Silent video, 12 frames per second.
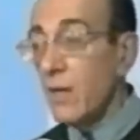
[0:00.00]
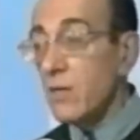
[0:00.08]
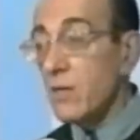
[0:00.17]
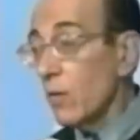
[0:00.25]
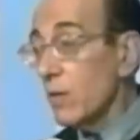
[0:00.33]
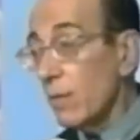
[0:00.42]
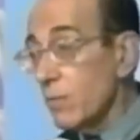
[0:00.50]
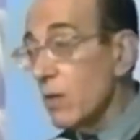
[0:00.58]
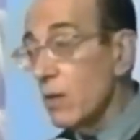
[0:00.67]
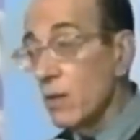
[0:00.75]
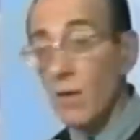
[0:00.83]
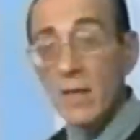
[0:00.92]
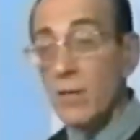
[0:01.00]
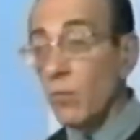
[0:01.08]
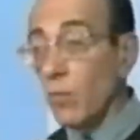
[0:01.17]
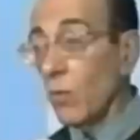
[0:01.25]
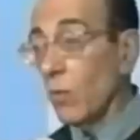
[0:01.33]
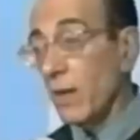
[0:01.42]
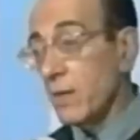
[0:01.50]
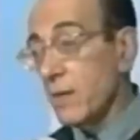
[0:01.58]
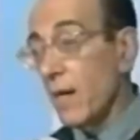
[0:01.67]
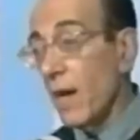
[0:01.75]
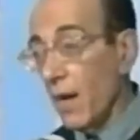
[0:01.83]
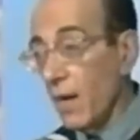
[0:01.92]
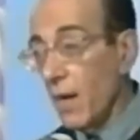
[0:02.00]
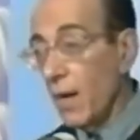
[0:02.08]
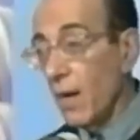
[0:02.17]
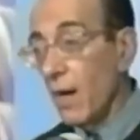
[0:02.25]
So it's up to you. I said, well, we're going to stay.